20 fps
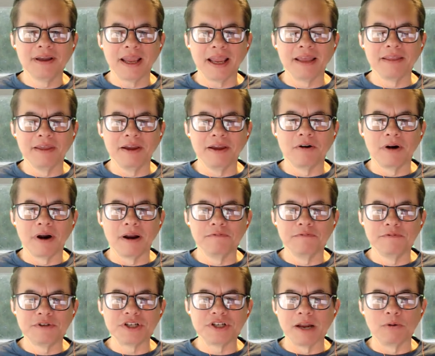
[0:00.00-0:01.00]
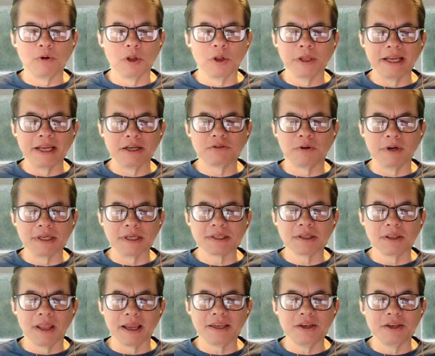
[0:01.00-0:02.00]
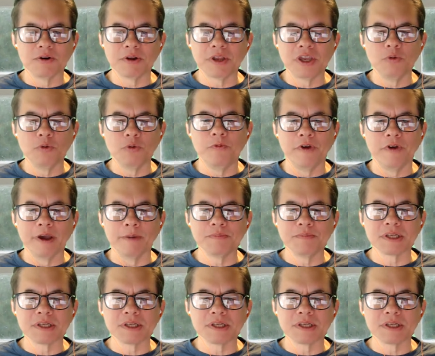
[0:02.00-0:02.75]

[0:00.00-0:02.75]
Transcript: and they're of general interest, like your KubeVip.